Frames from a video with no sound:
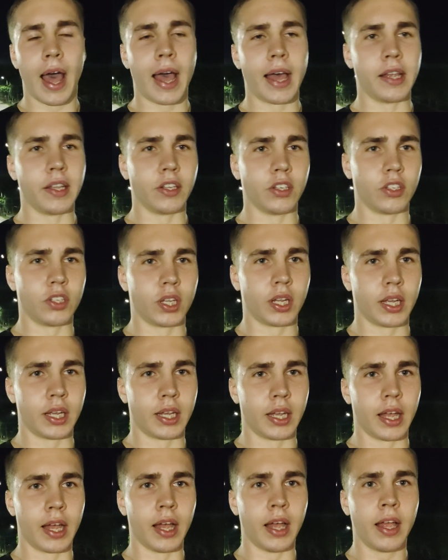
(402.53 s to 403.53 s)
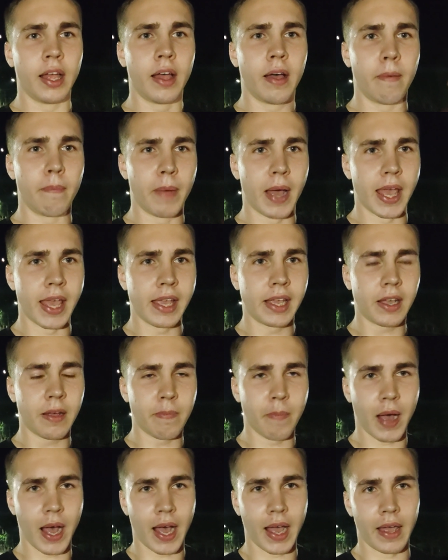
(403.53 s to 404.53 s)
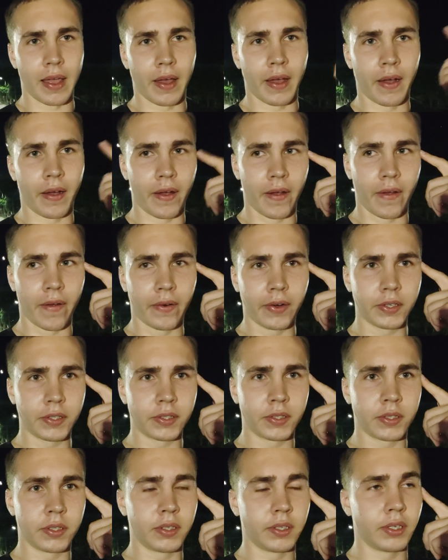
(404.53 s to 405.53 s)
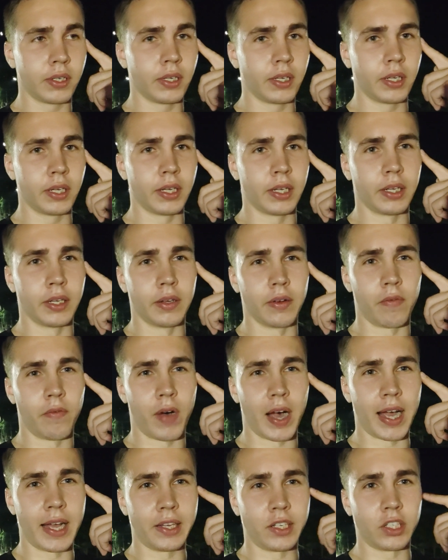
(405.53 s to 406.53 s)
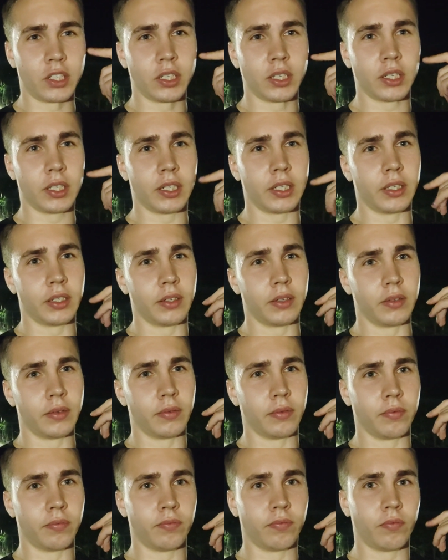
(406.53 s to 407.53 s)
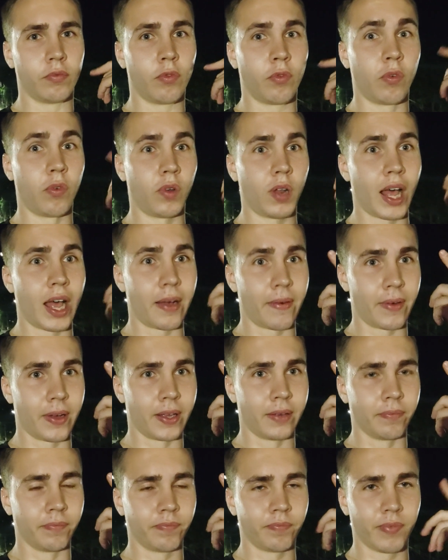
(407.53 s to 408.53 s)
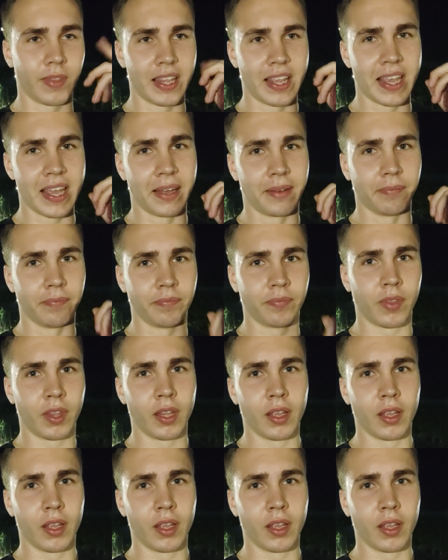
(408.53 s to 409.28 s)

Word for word: and uh, make my hairs uh, white uh, flower. Yeah.